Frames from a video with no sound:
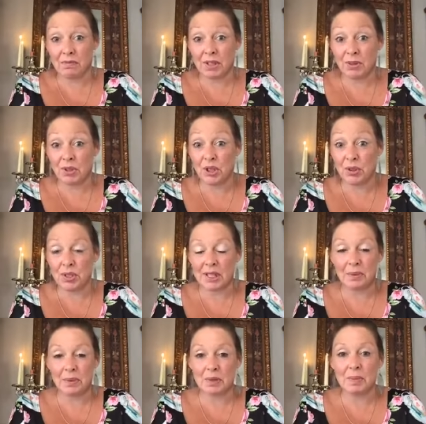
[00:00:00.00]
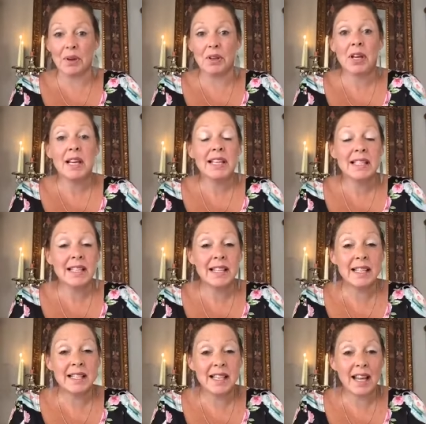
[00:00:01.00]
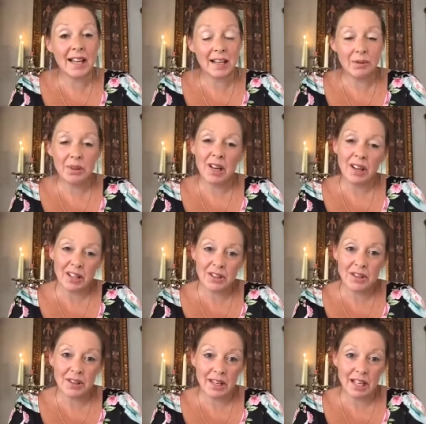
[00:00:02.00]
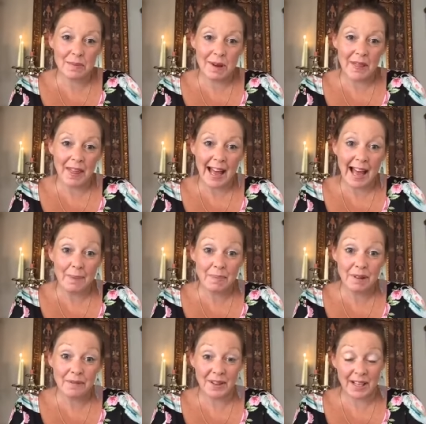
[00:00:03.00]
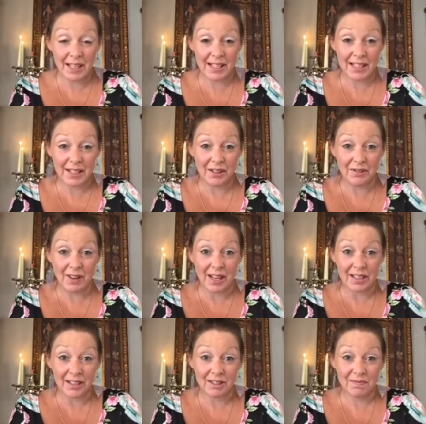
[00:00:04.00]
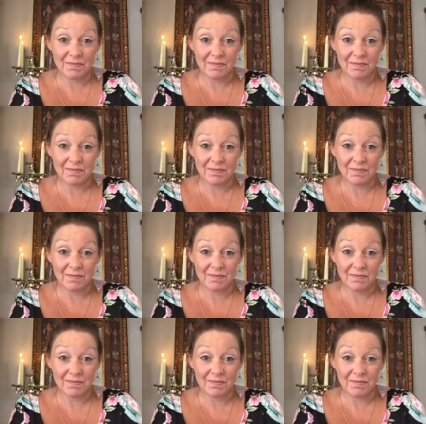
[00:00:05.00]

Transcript: so Tuesday we spoke, since then I would like you to think about the happy feelings that you've had.